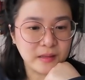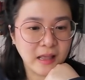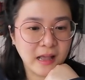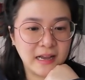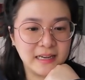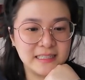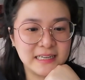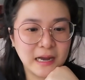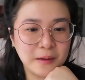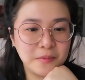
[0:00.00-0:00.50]

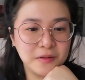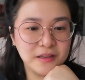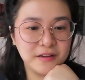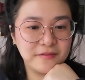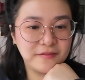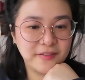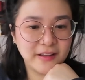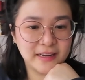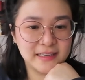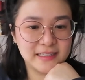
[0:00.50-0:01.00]
I dabble in
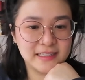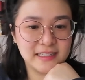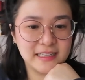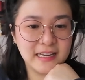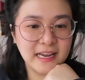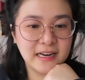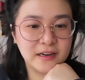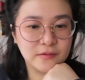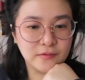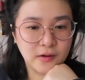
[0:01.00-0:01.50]

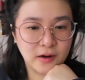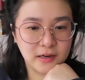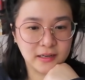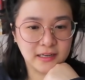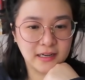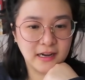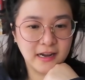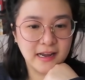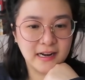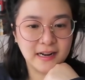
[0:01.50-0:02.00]
fantasy and
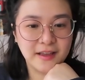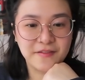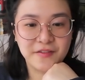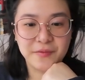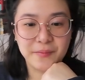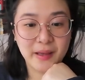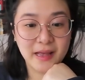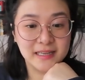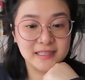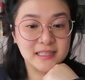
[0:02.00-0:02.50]
erotica, and I've
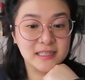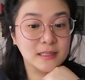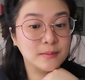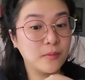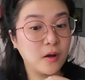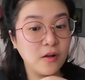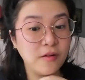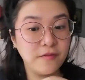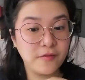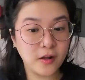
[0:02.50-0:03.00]
amassed a
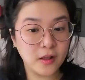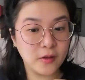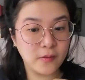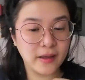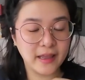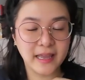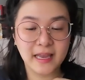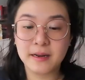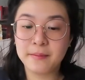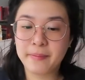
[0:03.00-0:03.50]
small
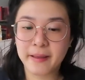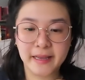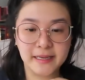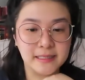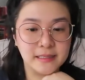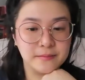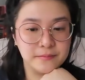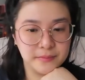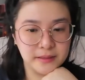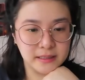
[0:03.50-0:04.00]
following and I pay
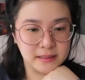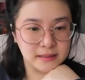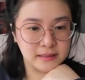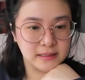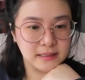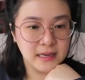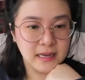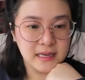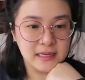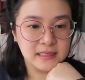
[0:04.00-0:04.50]
some
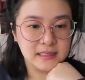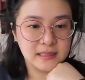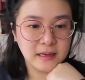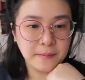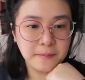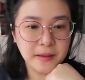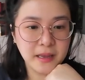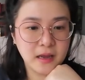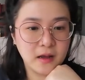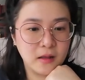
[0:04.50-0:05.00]
bills.
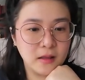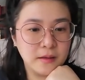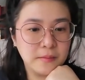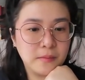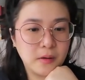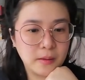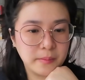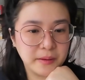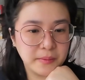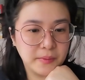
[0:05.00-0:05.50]
Some may call it
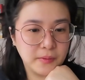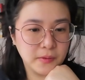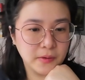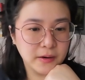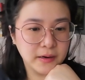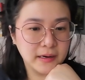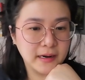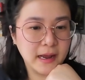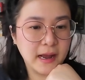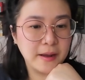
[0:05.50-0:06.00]
mommy
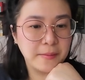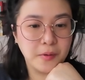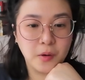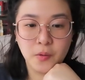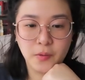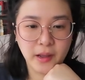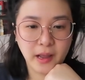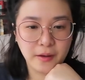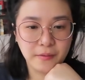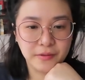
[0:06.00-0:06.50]
porn. I'm
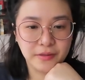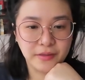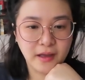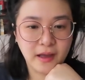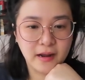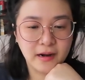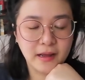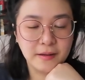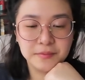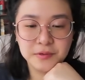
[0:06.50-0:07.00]
okay with
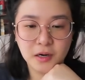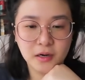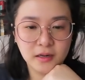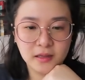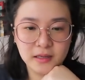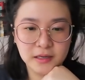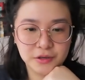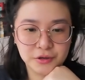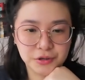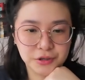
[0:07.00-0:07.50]
that. I'm not a
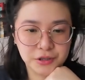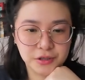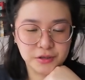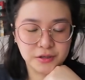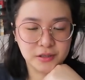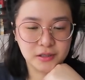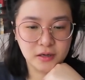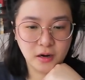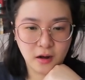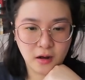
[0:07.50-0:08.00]
literature
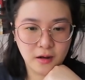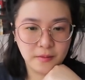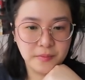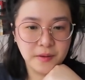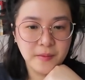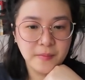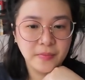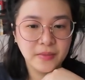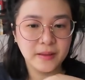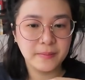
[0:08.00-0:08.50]
snob
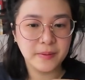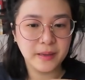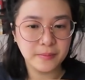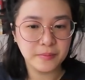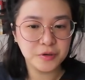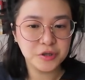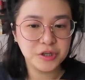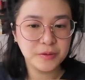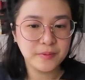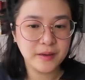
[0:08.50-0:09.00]

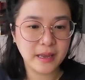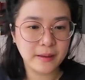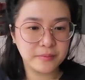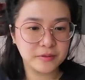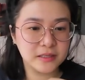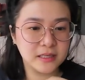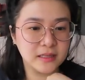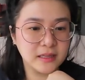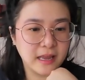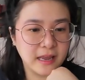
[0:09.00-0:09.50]
people should be able
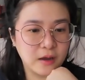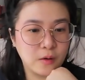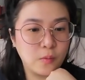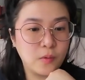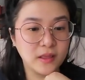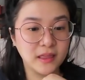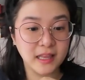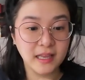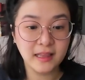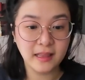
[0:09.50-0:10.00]
to like
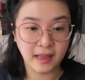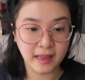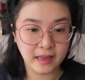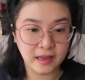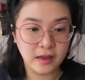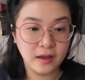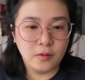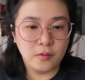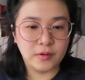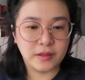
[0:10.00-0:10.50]
what they
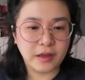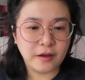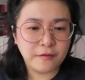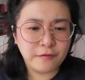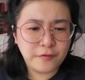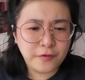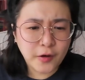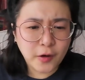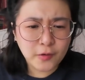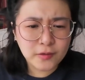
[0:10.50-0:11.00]
like without
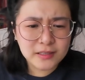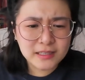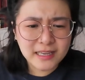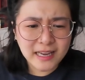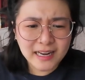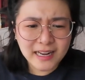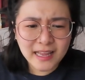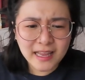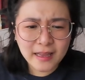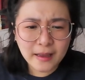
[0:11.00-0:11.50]
folks
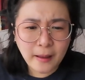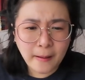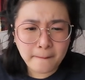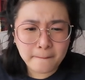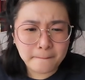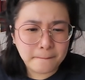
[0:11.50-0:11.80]
getting